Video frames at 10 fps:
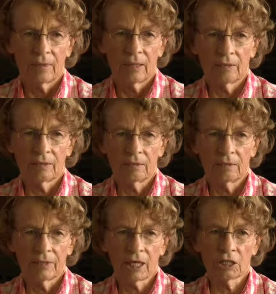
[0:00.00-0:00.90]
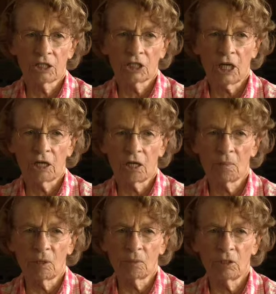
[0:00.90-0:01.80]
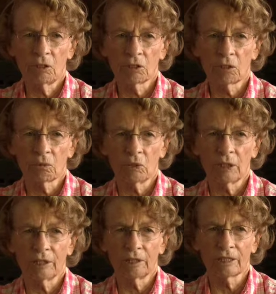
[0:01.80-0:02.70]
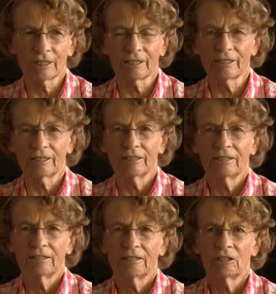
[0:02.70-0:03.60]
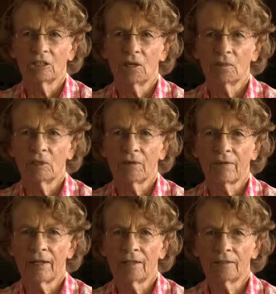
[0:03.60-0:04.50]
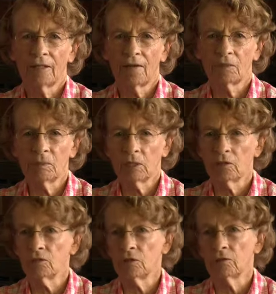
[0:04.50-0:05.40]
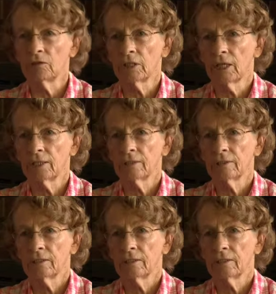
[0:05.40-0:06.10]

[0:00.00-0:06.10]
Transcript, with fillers: and thanks to Shanna, I'm on Meals on Wheels. She got me on that. You have to be interviewed for that.